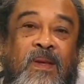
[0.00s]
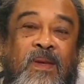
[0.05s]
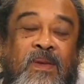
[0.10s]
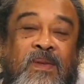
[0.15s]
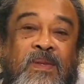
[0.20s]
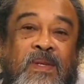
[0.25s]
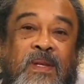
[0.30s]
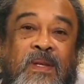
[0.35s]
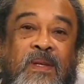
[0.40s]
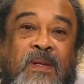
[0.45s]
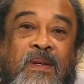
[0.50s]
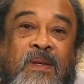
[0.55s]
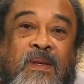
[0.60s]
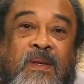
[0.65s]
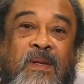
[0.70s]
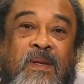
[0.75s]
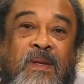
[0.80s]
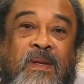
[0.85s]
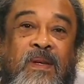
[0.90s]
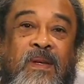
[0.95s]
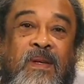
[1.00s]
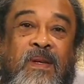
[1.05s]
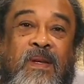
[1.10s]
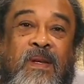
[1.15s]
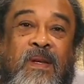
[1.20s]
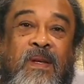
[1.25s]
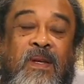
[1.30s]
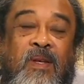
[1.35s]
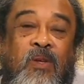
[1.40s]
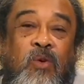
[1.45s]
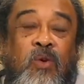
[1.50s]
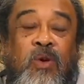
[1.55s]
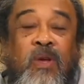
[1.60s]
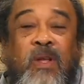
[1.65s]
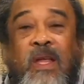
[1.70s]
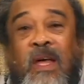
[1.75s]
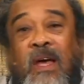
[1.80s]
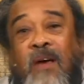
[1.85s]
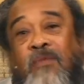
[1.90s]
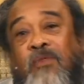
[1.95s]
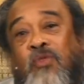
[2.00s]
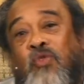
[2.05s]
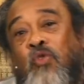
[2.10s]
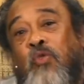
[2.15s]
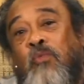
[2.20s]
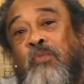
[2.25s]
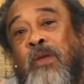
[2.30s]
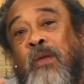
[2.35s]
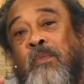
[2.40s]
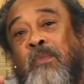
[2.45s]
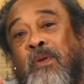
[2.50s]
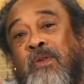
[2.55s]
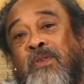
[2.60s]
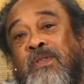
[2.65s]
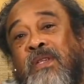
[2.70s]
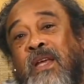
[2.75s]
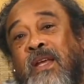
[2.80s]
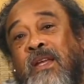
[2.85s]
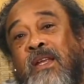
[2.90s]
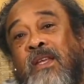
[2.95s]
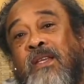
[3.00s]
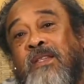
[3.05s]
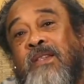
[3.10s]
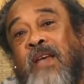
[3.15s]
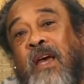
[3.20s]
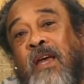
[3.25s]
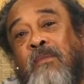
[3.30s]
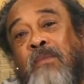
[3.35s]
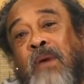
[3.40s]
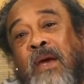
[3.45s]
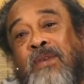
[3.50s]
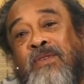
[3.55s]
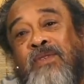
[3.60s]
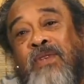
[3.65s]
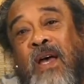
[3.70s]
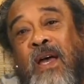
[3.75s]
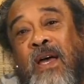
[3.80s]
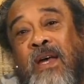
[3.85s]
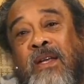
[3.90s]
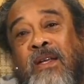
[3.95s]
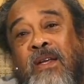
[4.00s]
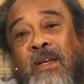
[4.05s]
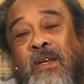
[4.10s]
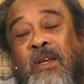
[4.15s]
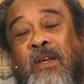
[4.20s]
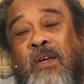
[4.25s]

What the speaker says: You see? You can have two people standing side by side.